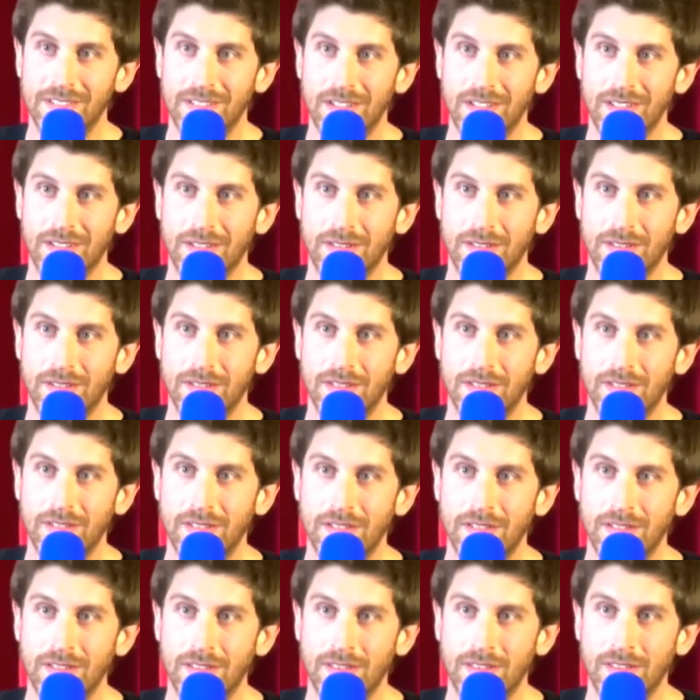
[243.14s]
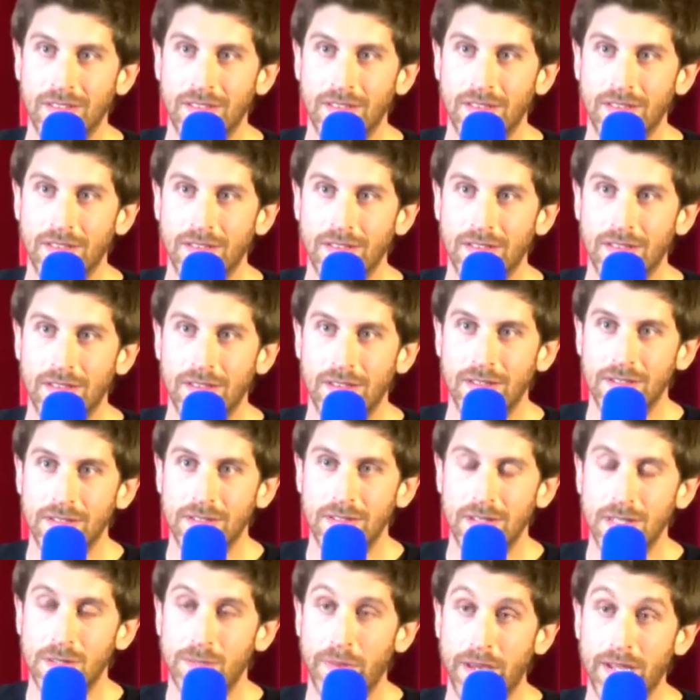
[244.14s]
like
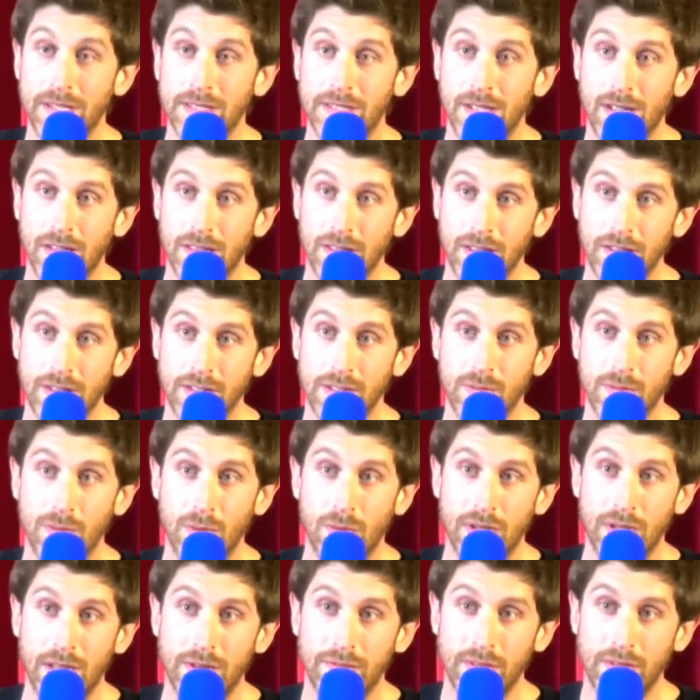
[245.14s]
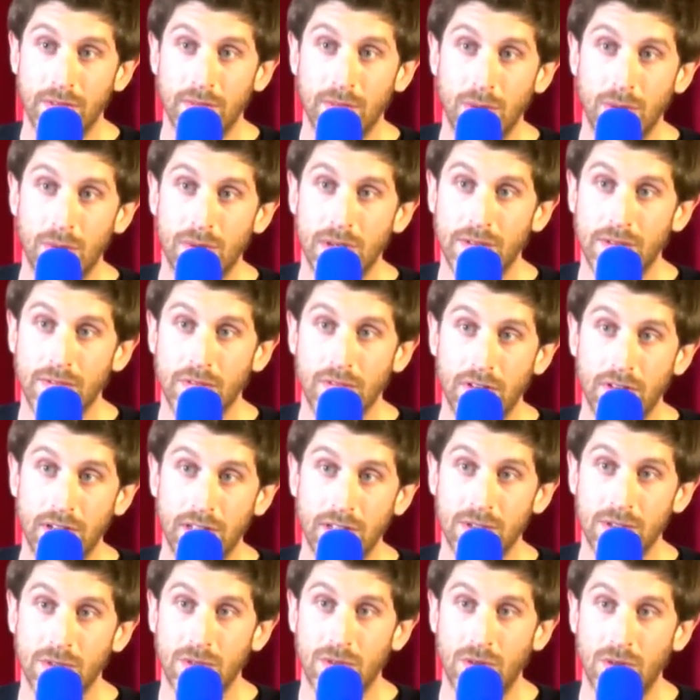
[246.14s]
these basic things we were never really
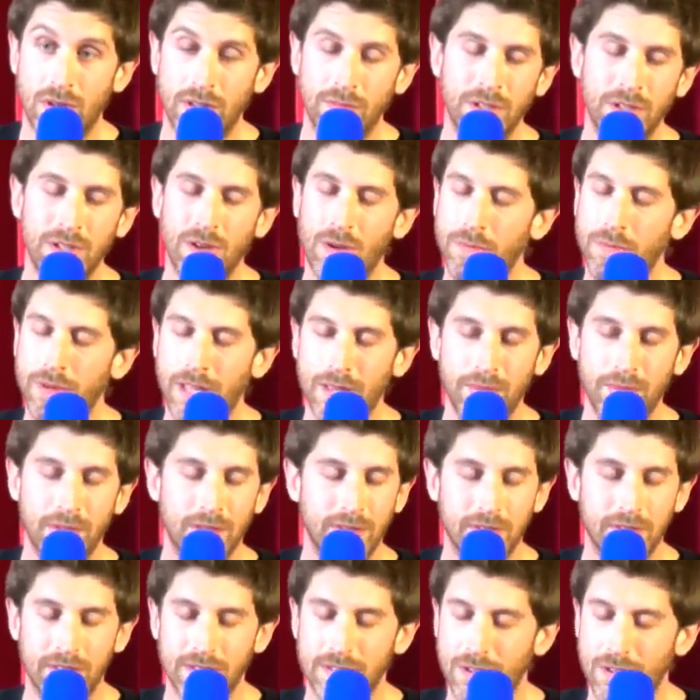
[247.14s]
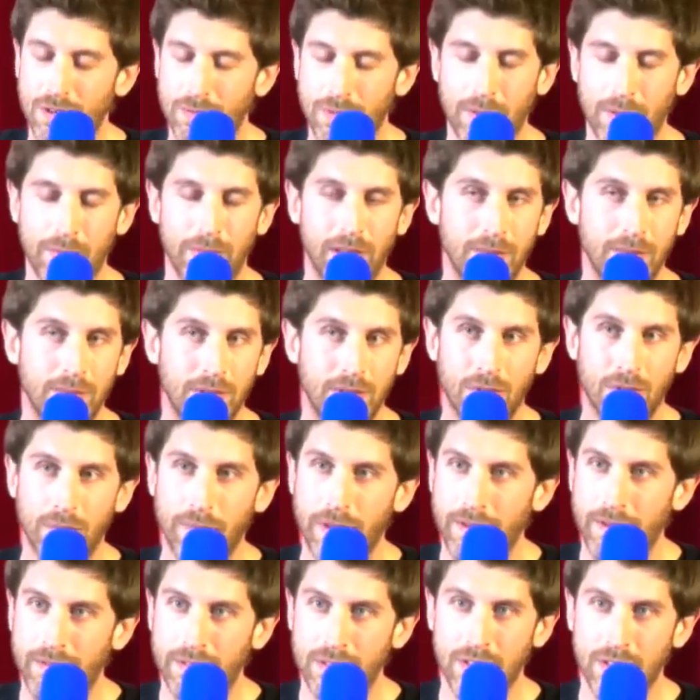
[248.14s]
taught. And it's not about blaming your
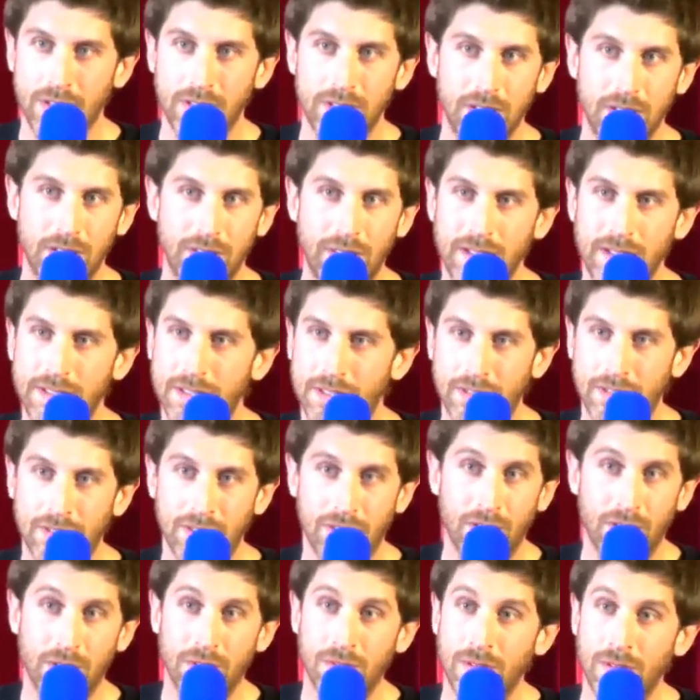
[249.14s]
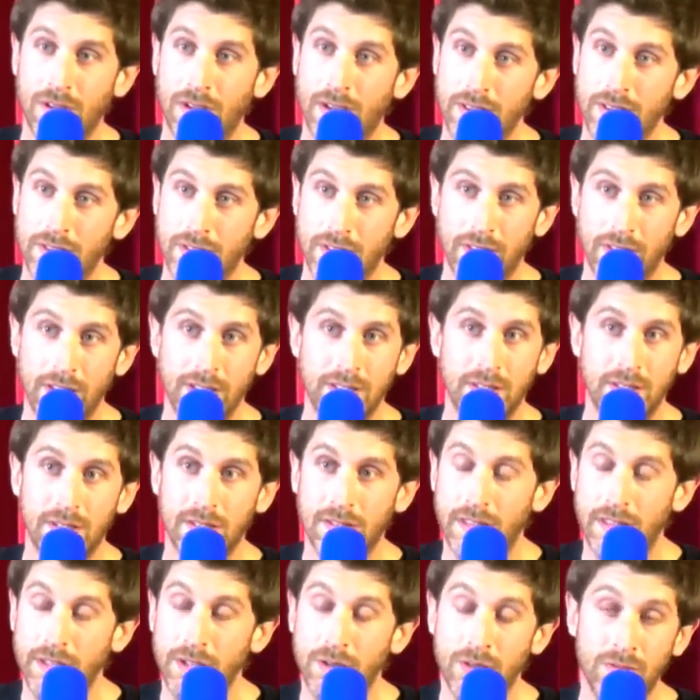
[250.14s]
parents, because they didn't know either.
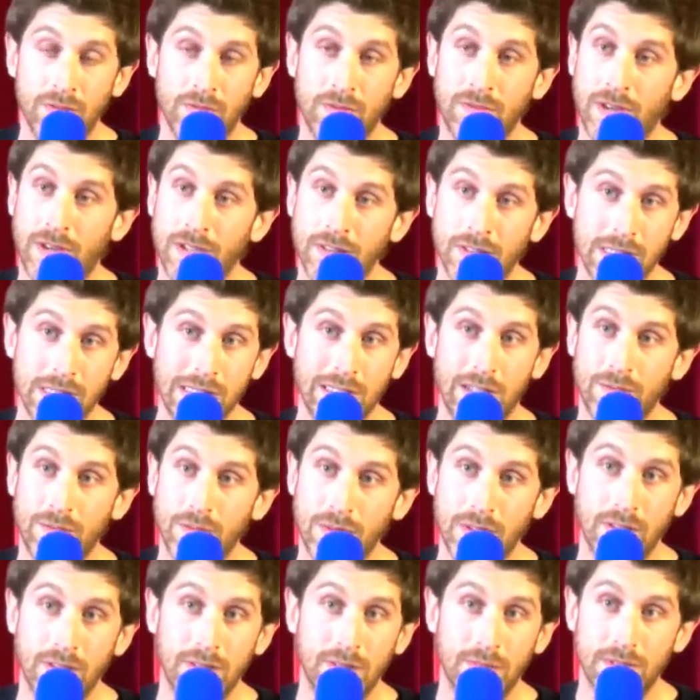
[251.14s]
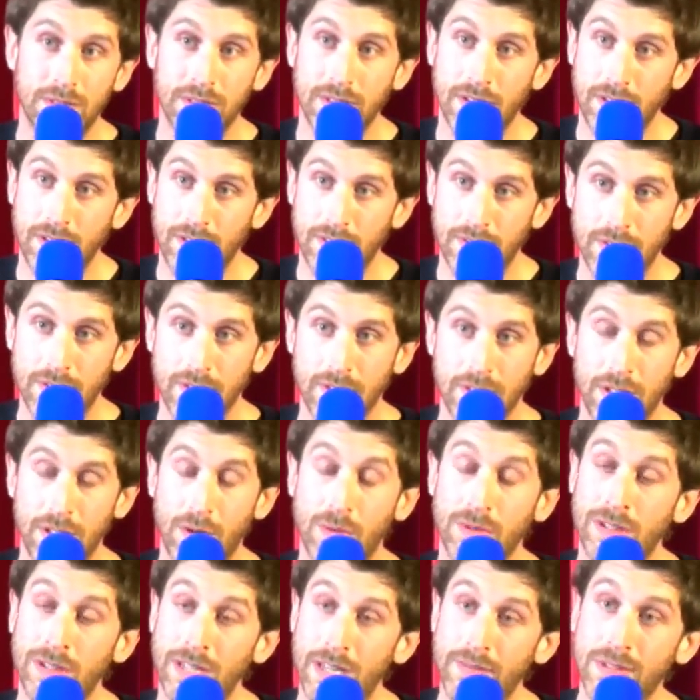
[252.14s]
They couldn't find this love within themselves. No
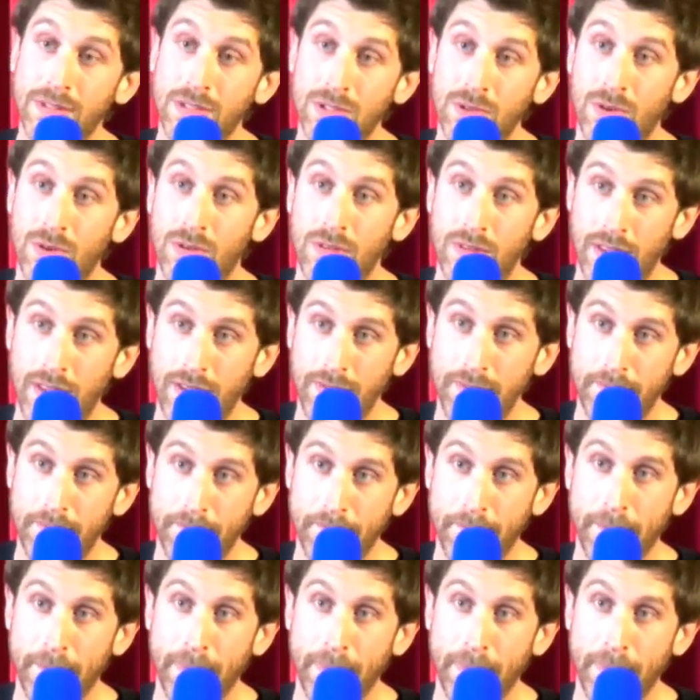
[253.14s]
one had ever taught them.